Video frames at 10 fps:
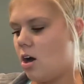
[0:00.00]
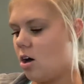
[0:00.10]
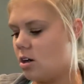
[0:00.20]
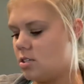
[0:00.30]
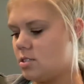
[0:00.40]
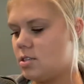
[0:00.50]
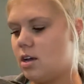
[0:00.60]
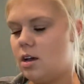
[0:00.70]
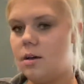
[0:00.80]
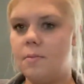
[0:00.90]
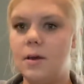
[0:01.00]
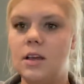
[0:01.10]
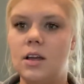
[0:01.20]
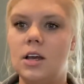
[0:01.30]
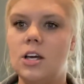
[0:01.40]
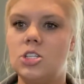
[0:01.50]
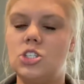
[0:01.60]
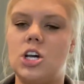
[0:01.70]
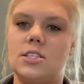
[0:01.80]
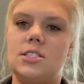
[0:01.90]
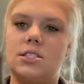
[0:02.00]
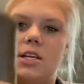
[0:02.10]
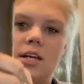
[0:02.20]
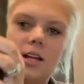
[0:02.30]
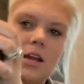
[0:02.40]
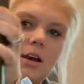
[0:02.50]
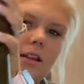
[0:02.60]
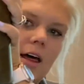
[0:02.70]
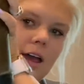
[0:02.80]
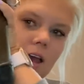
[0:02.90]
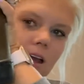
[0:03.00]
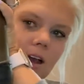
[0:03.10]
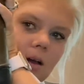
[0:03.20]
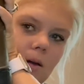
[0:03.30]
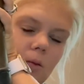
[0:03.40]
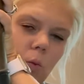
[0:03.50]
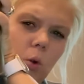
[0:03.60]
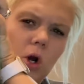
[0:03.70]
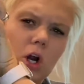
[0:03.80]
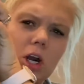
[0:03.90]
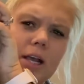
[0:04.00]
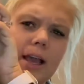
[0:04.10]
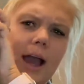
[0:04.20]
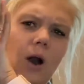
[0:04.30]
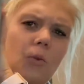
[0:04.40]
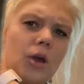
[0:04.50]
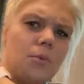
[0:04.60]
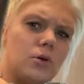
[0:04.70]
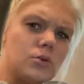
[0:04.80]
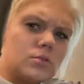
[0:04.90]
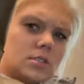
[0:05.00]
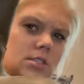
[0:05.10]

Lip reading: are some Justin like work cowboy boots.